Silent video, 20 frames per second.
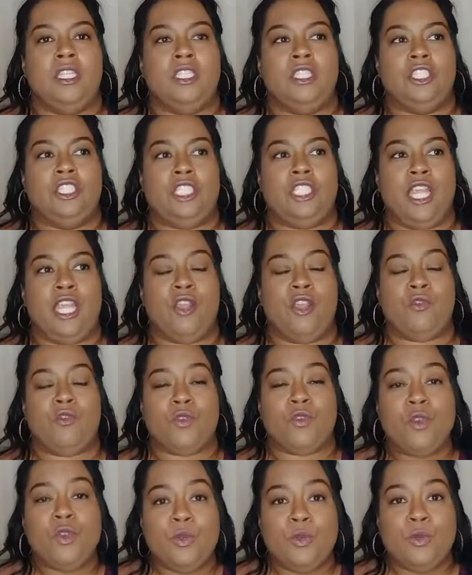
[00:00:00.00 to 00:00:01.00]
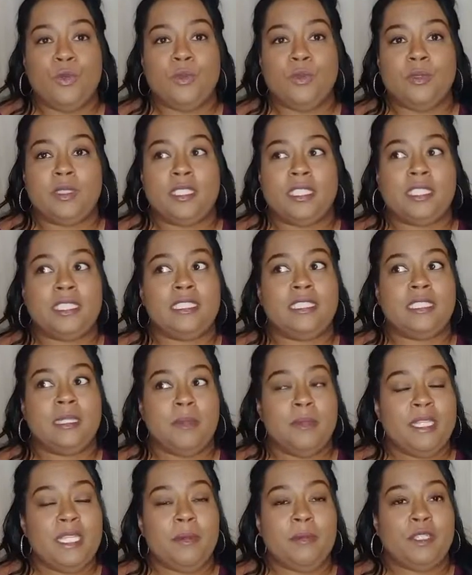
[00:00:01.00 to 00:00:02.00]
share rooms,
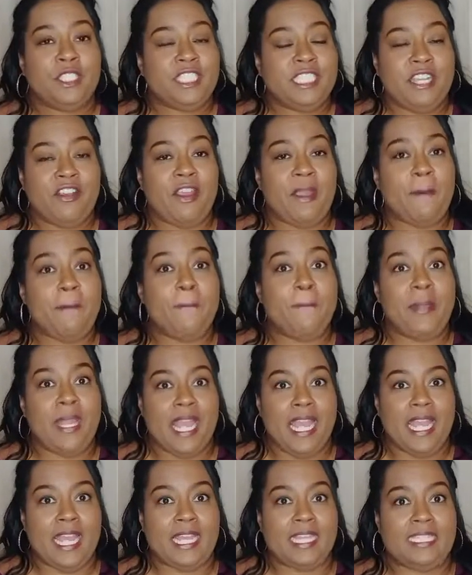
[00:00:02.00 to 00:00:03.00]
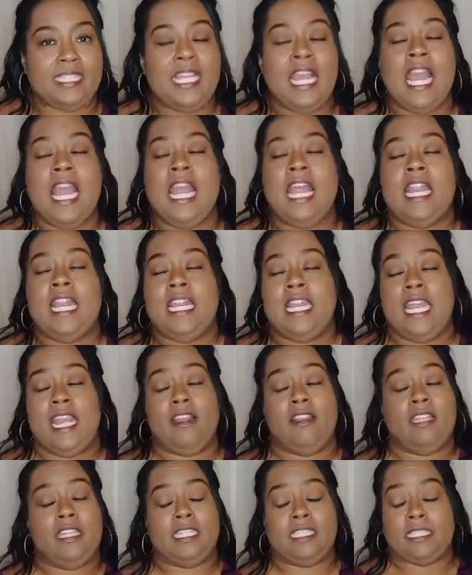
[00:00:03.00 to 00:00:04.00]
some of them are sharing beds.
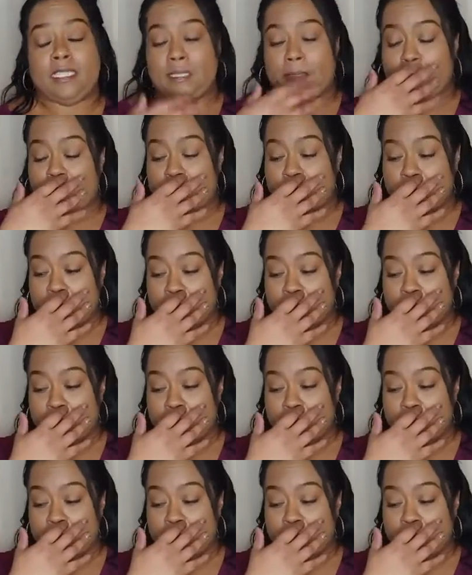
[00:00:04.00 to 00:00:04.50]
Now, listen,